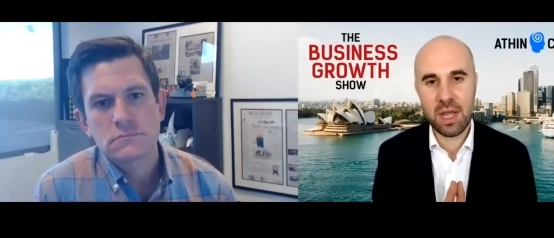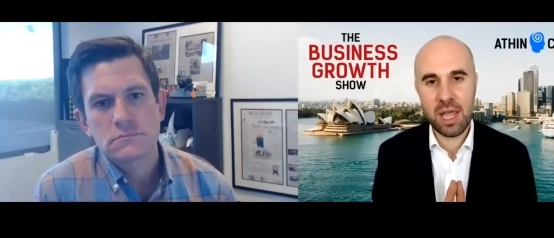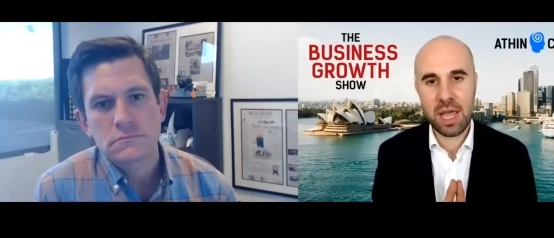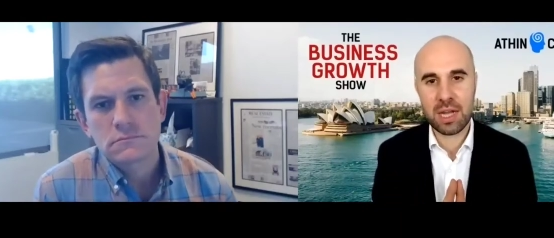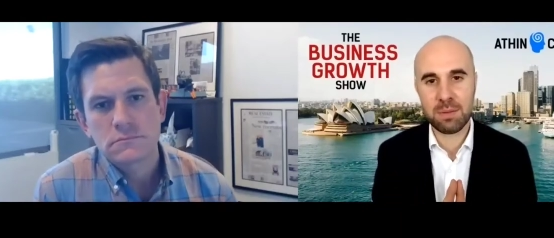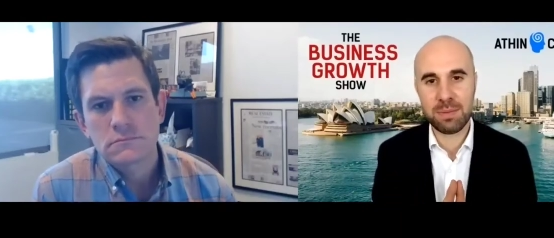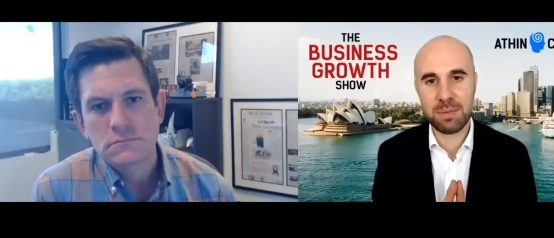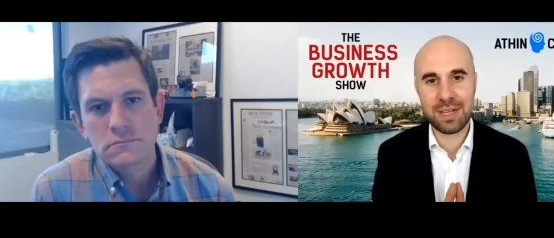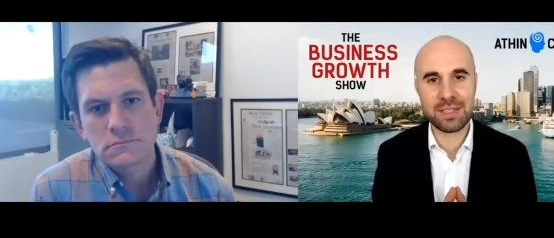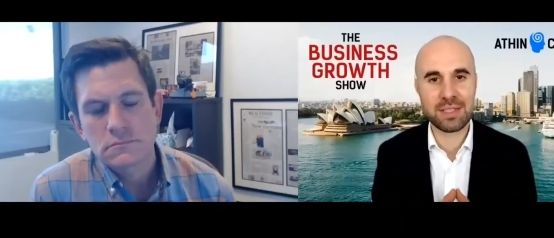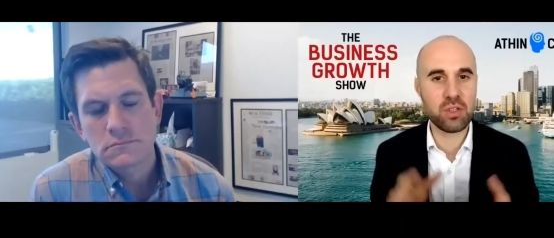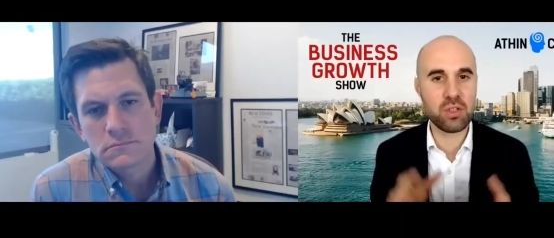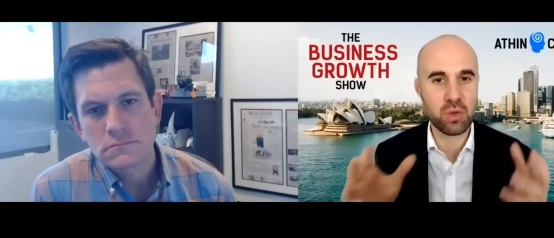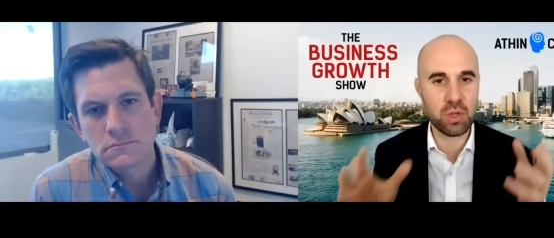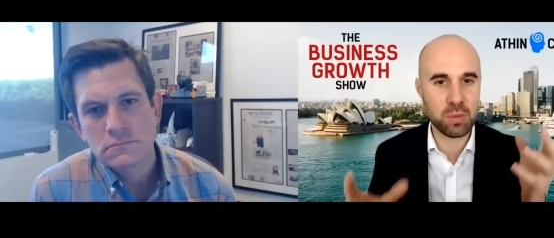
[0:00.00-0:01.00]
Speaker 1: and about
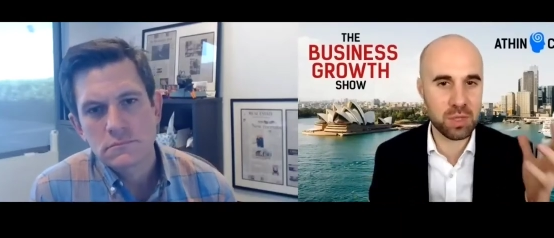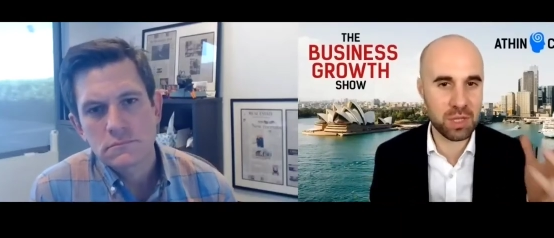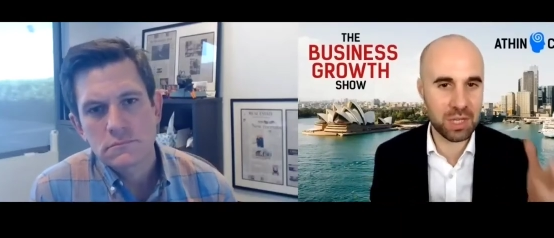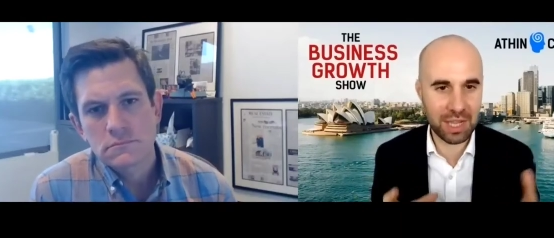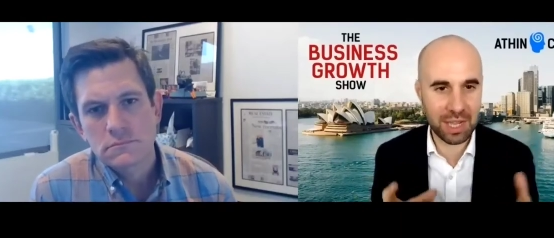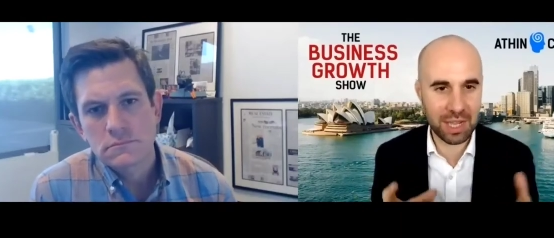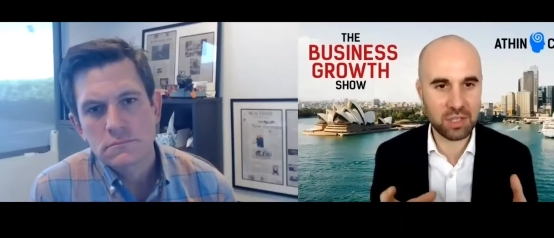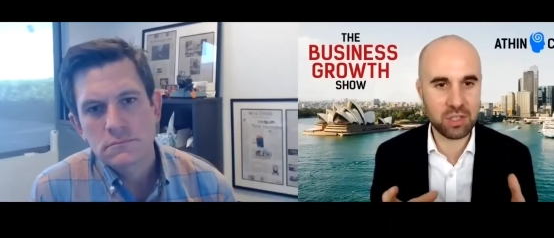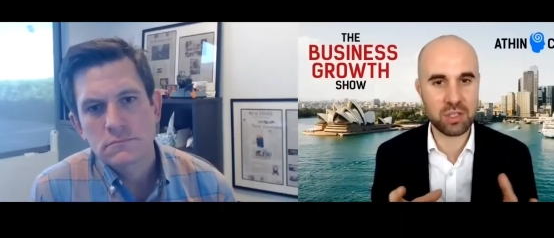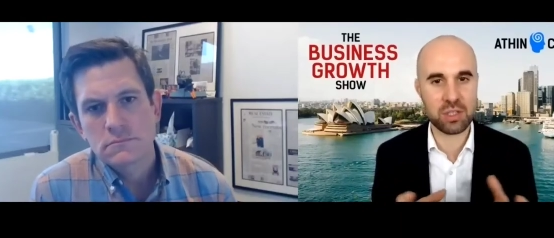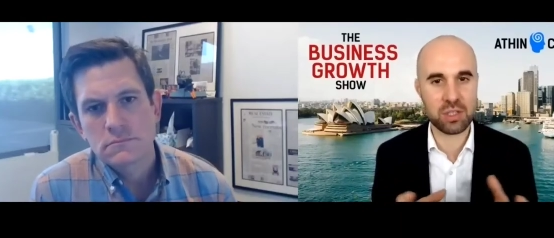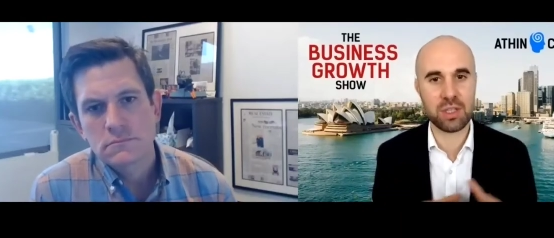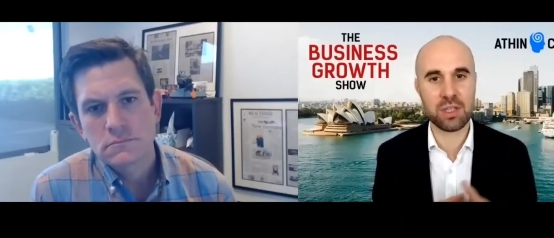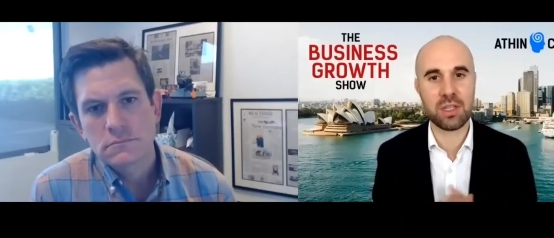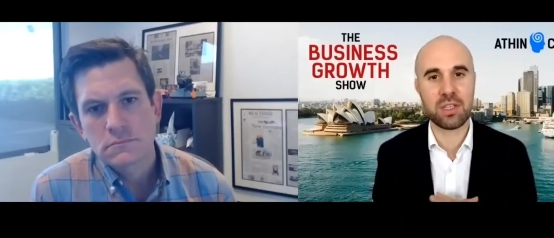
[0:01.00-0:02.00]
digital
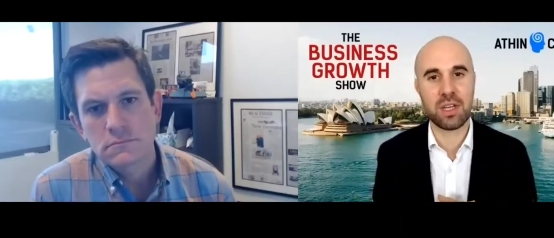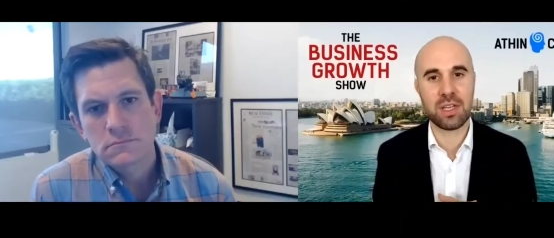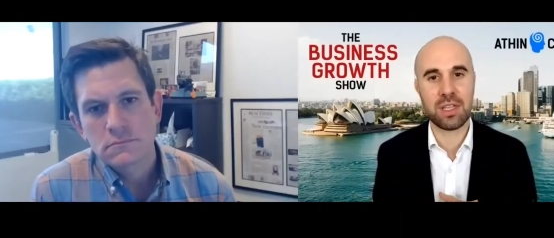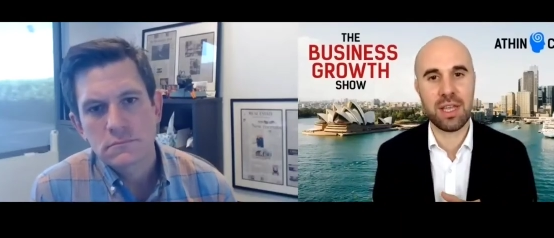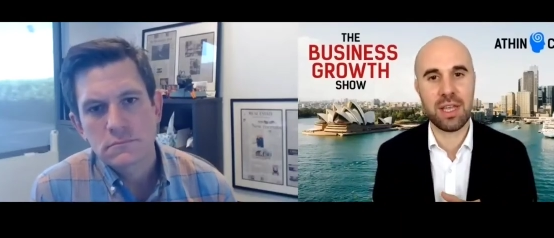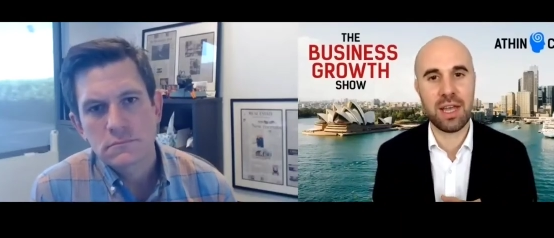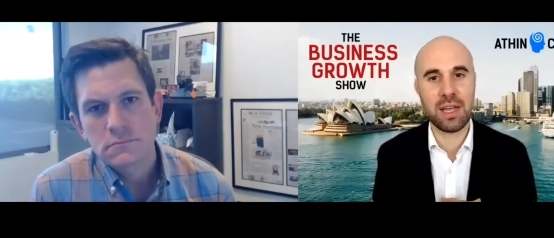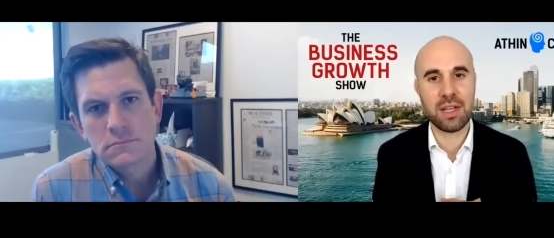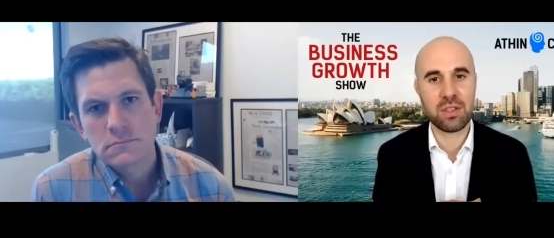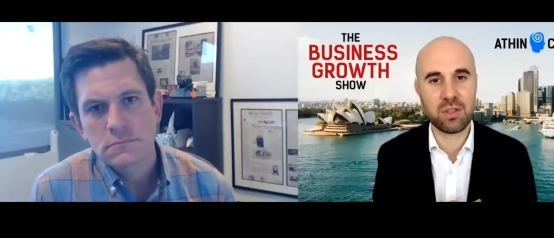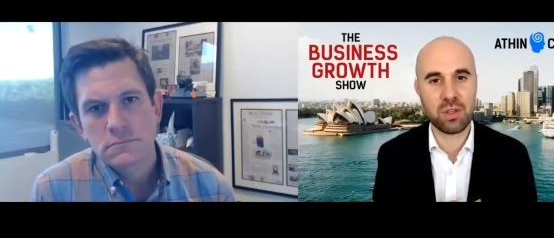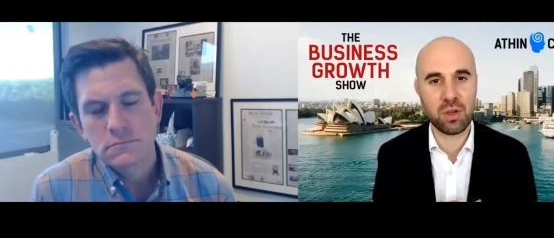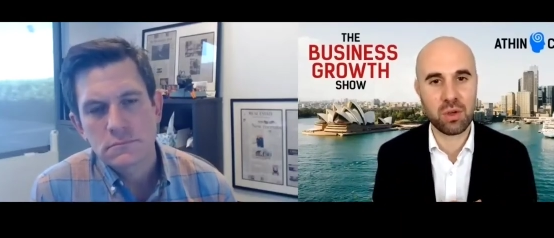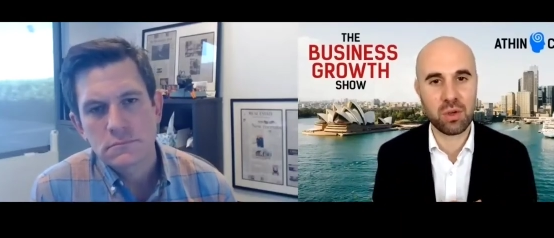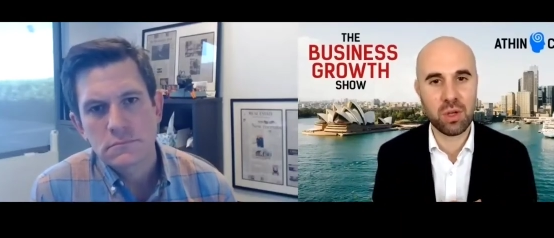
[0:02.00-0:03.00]
communication and things like that
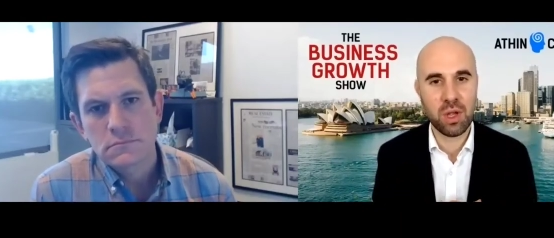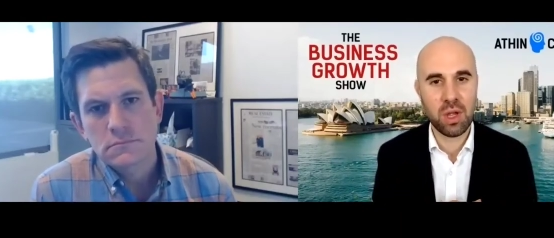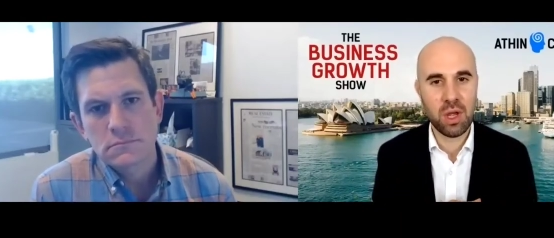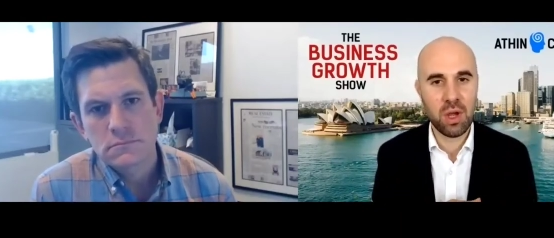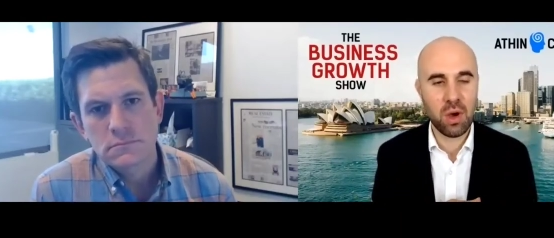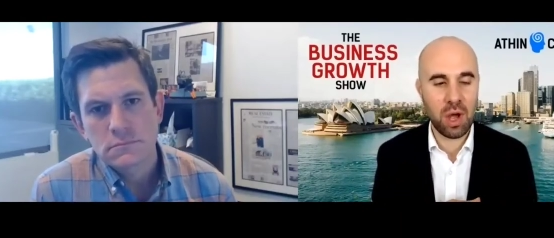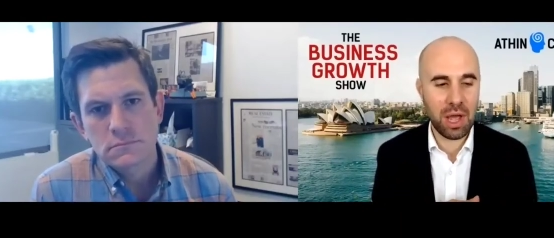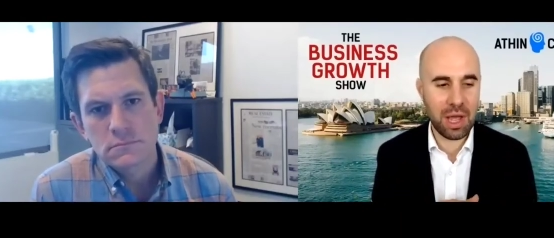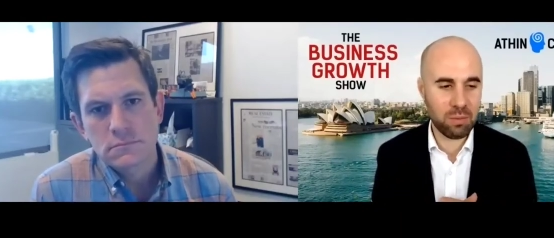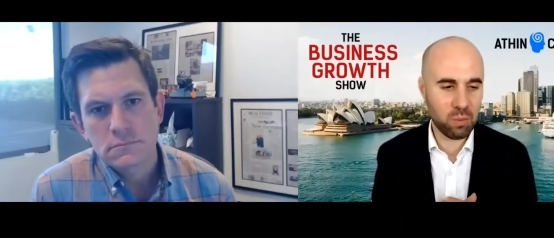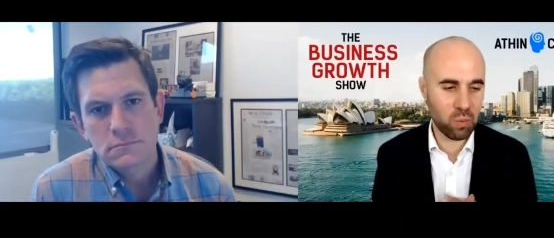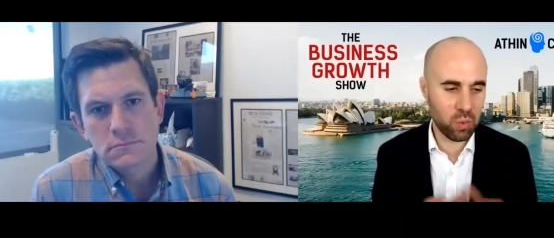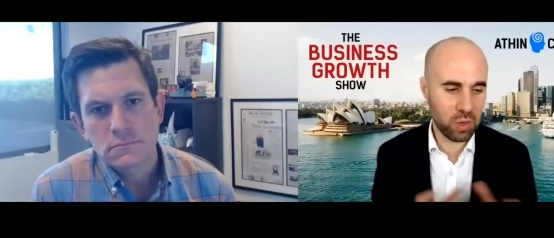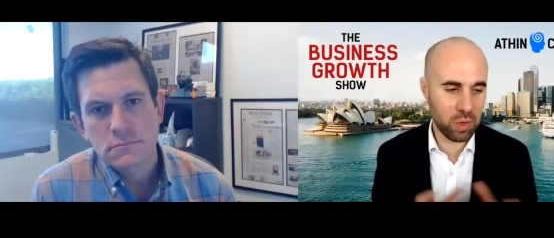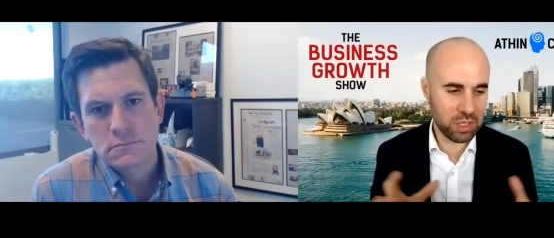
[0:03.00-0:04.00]
so um,
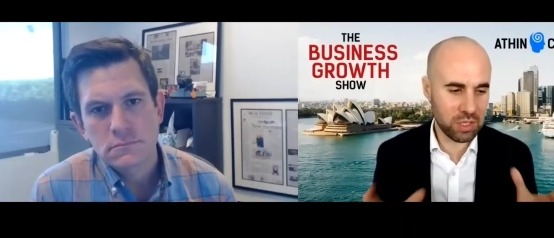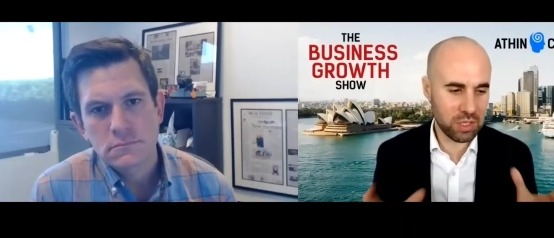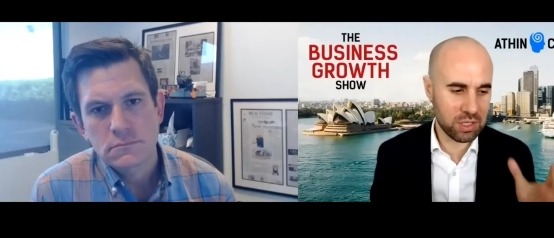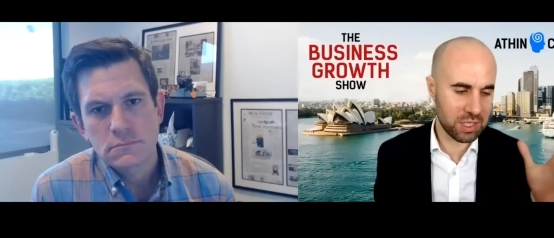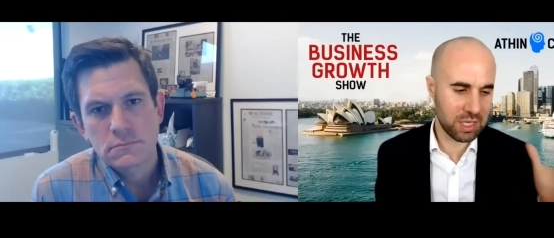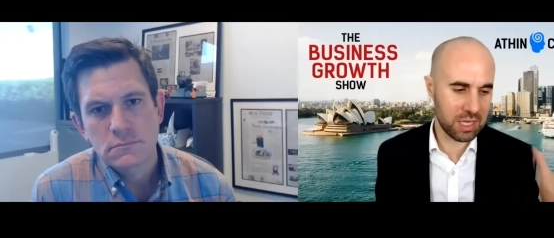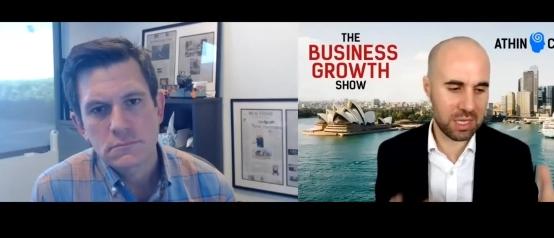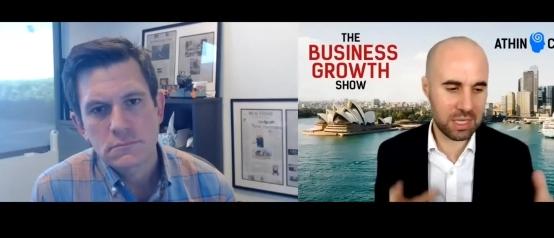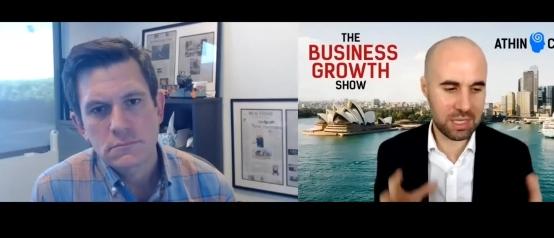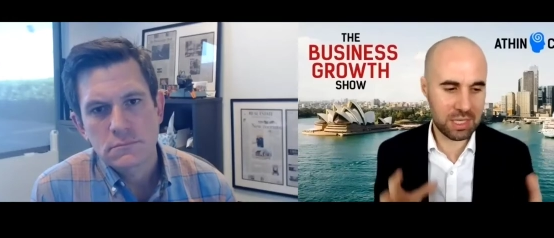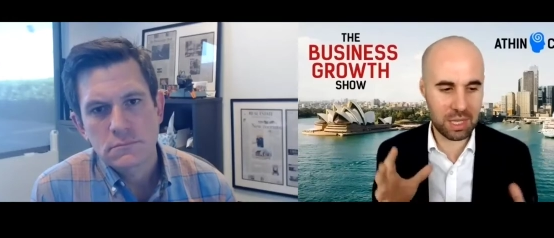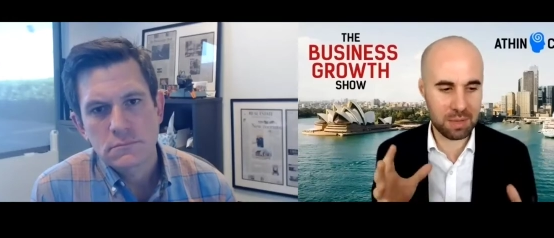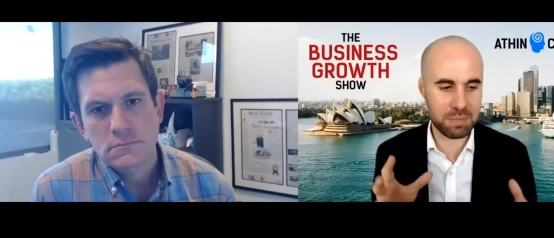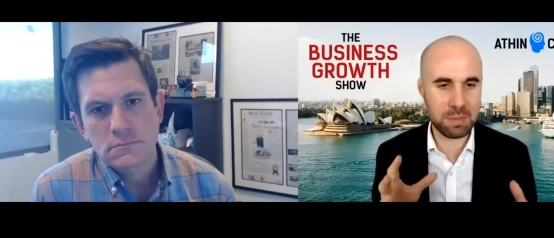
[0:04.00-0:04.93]
what are you seeing that